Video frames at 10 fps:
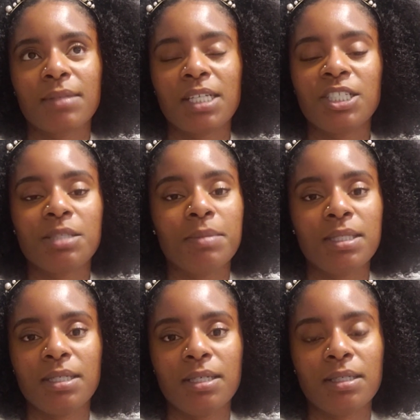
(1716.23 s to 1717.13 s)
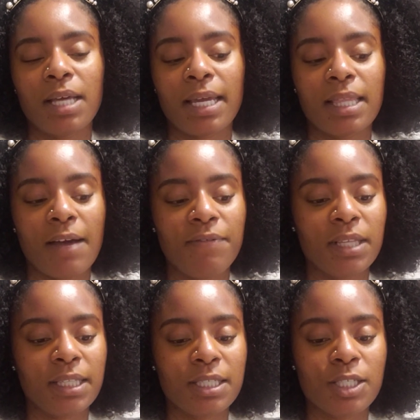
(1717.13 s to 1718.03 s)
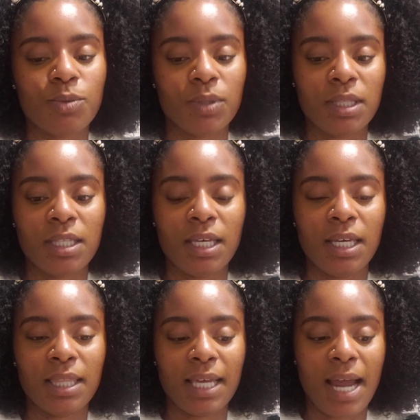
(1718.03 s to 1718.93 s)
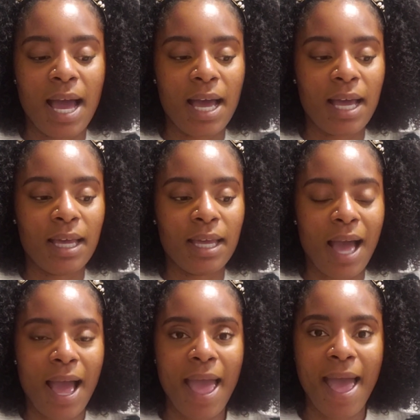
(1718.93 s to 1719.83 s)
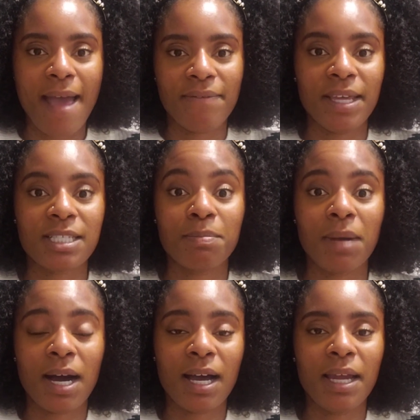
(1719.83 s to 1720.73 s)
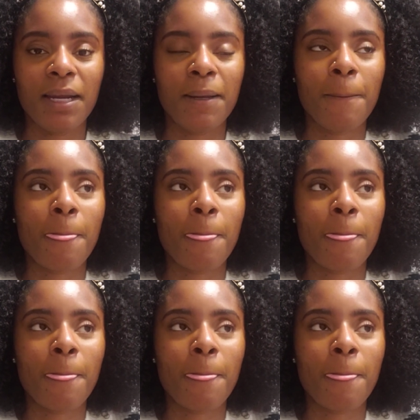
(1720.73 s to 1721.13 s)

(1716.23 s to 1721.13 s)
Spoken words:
just miss it. Like I feel like this is one thing that I had that's mine,